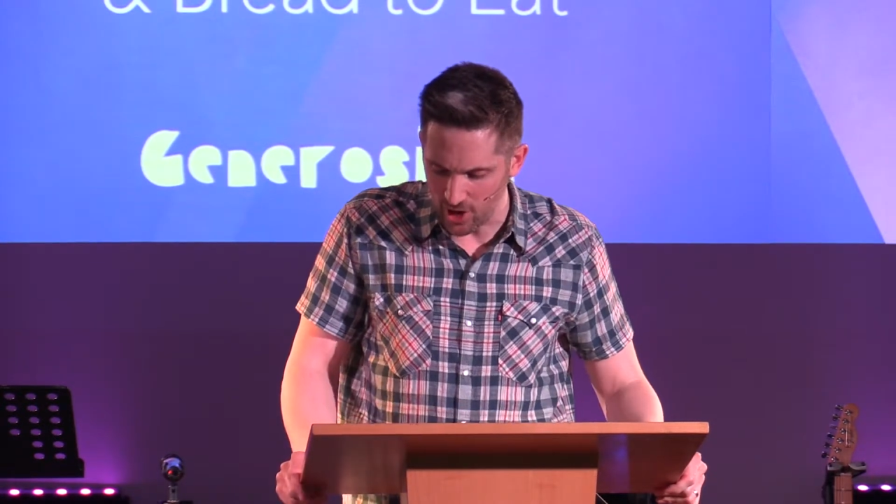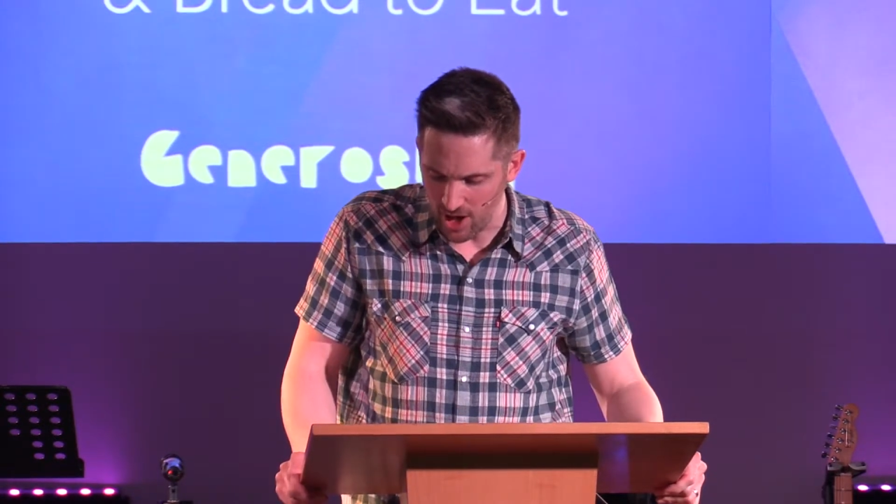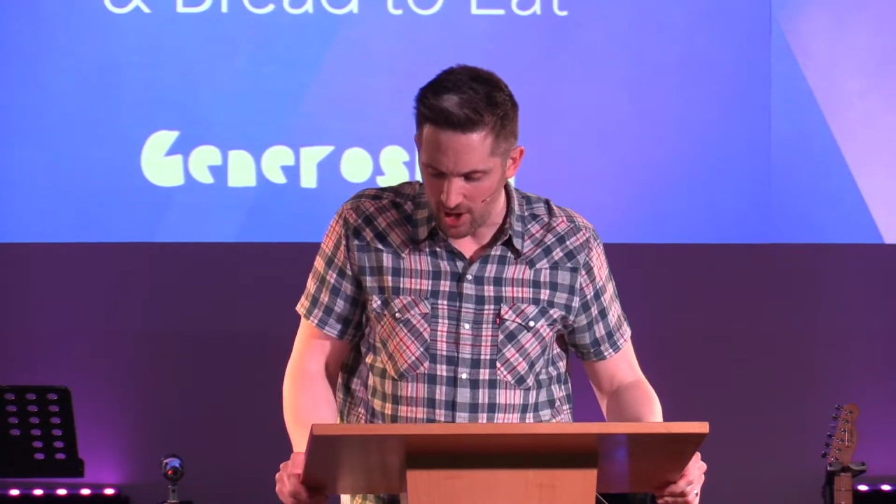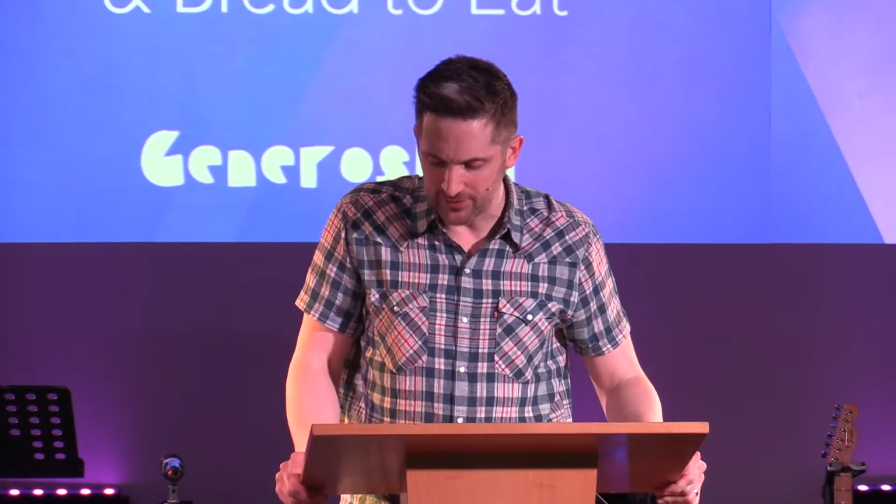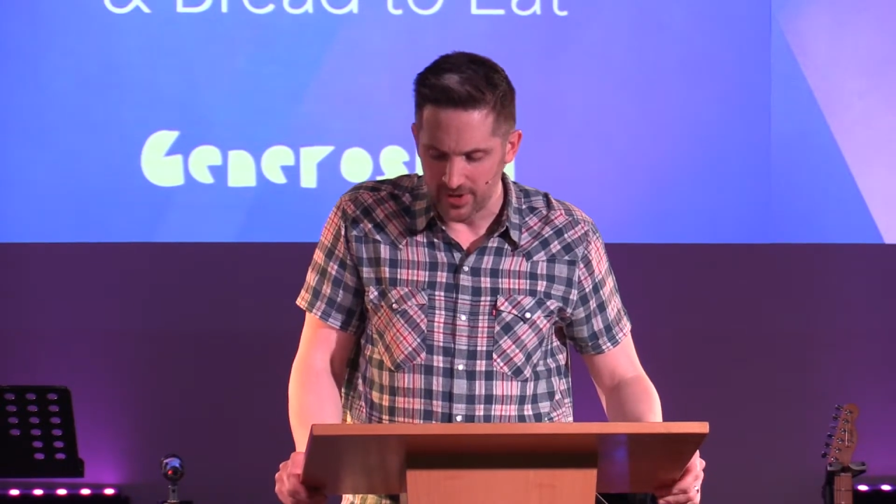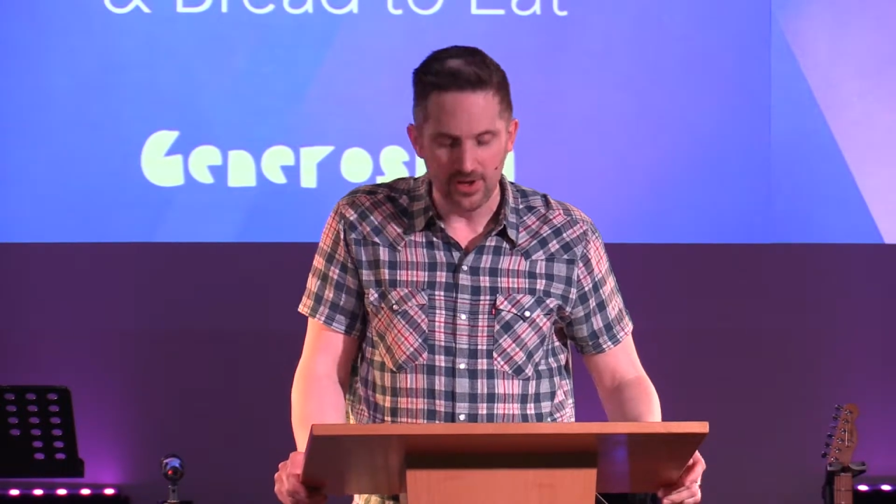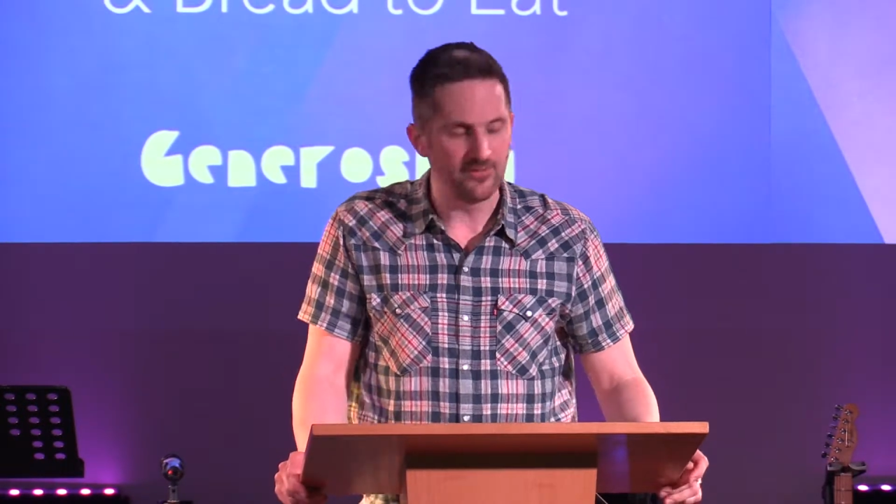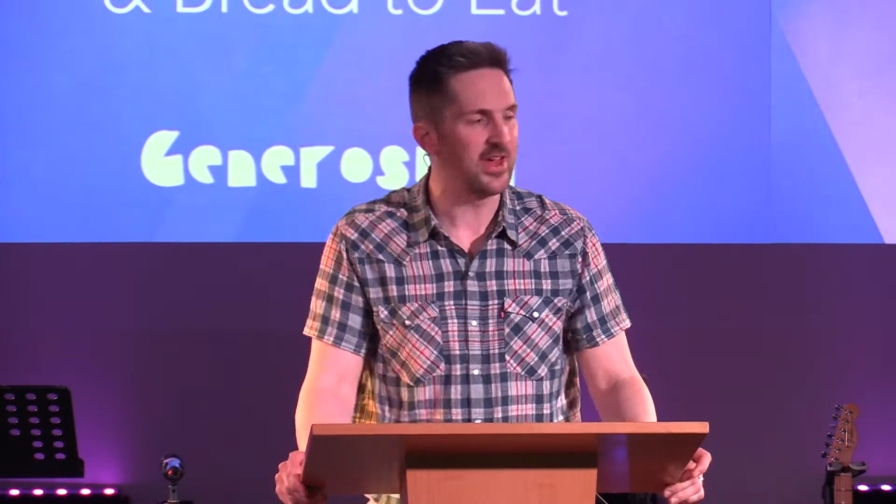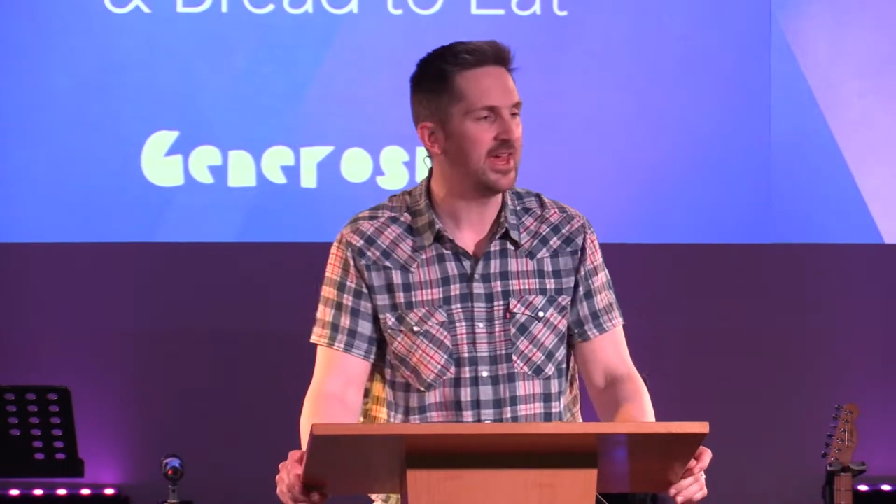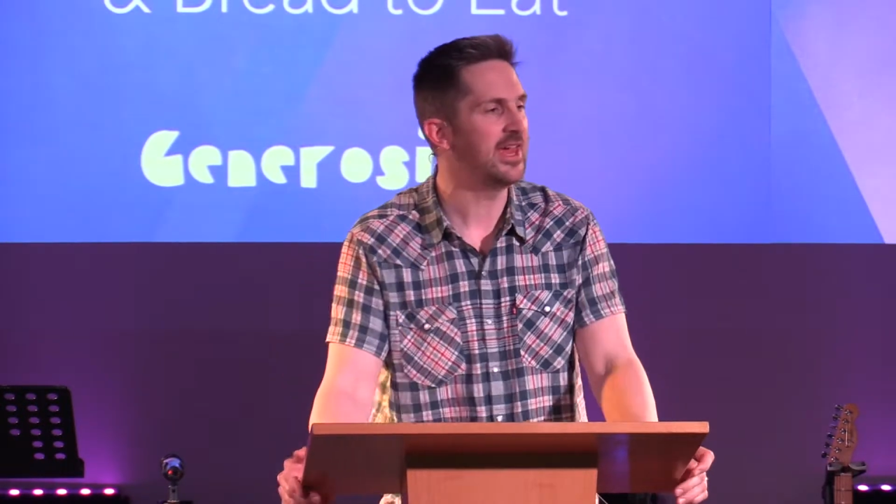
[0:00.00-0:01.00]
God
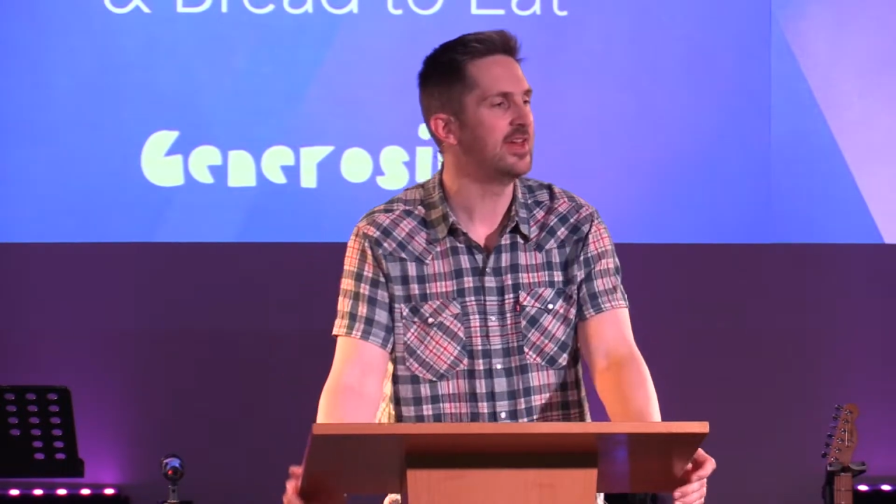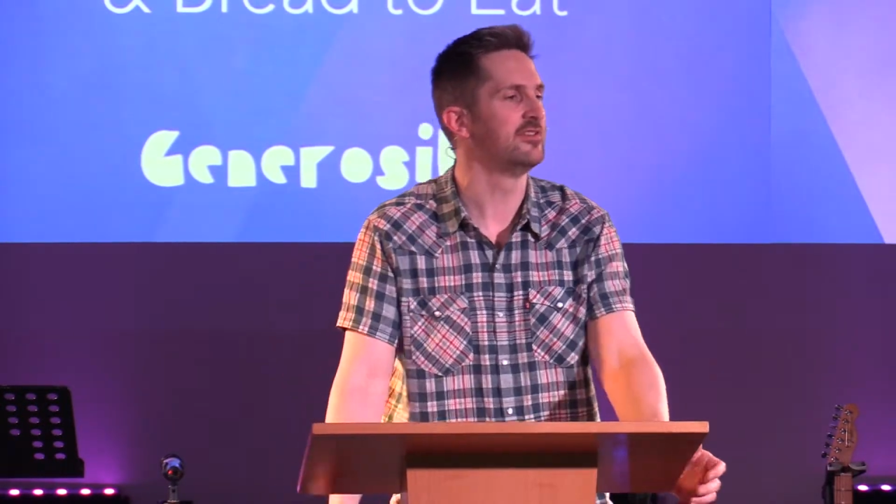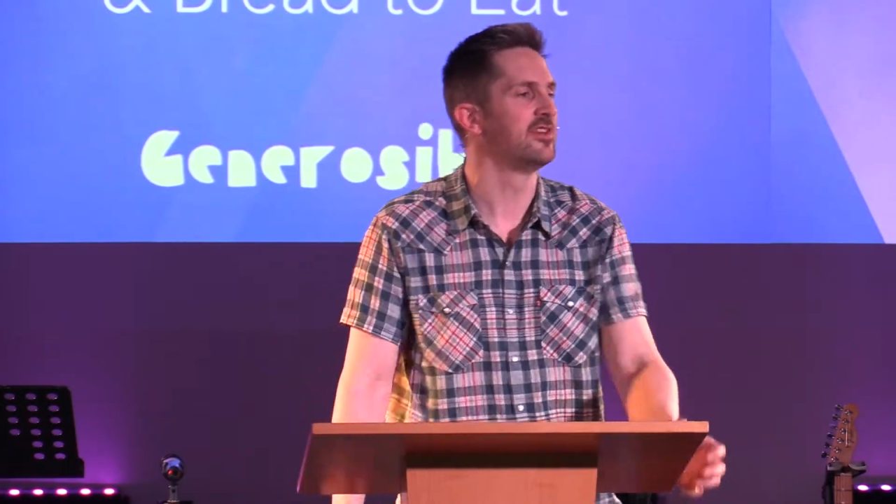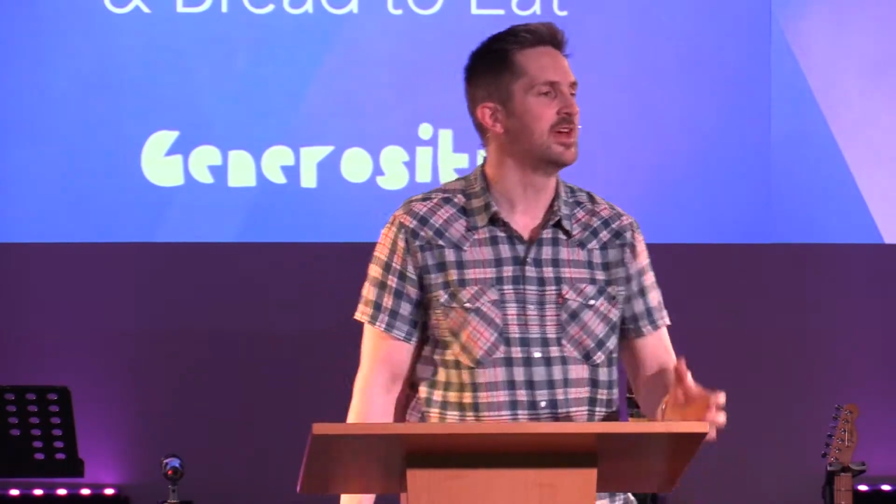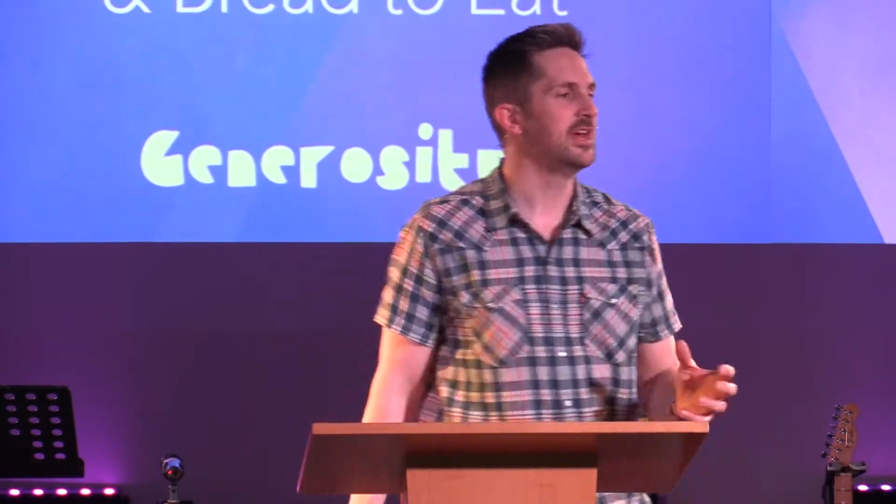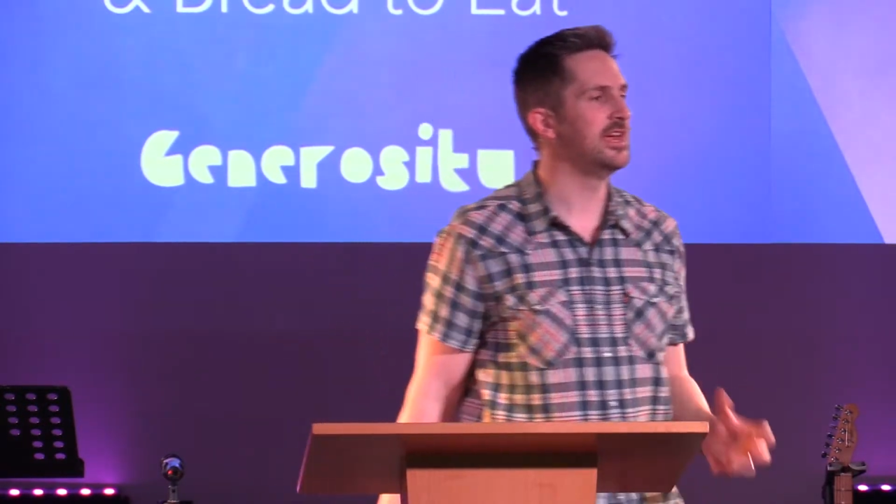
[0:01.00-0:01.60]
for his